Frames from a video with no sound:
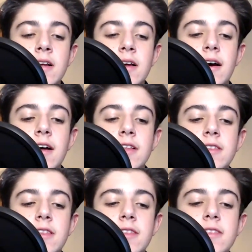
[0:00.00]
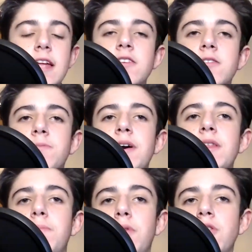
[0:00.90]
Then you play
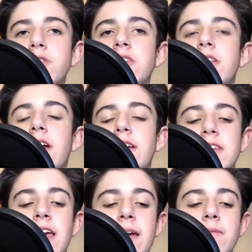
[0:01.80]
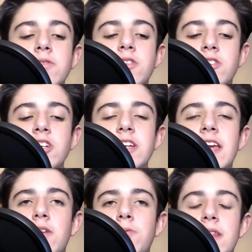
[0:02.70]
the Bulls, a nice game. You should
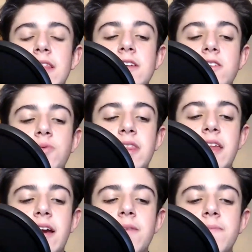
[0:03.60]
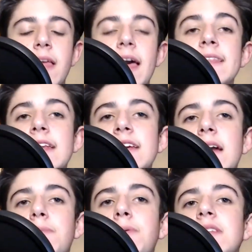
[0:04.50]
get easy win there. Then you
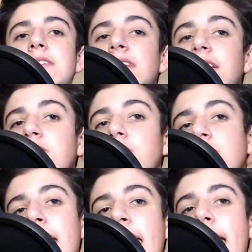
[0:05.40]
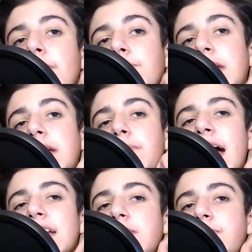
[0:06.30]
got to play the Sixers and beat him,
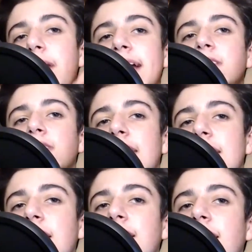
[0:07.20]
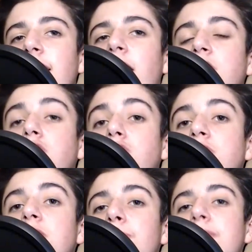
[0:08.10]
Maxey. Maxey's taking a
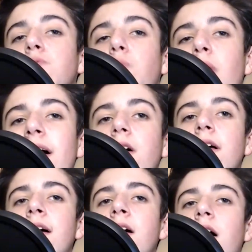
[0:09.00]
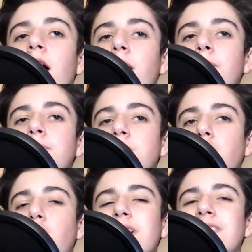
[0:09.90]
huge leap as well.
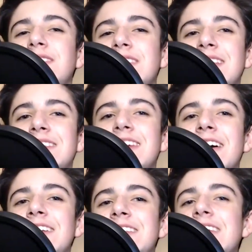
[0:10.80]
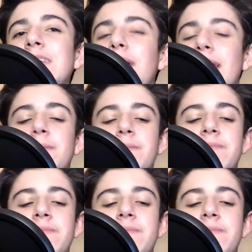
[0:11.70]
Quickly's Kentucky teammate.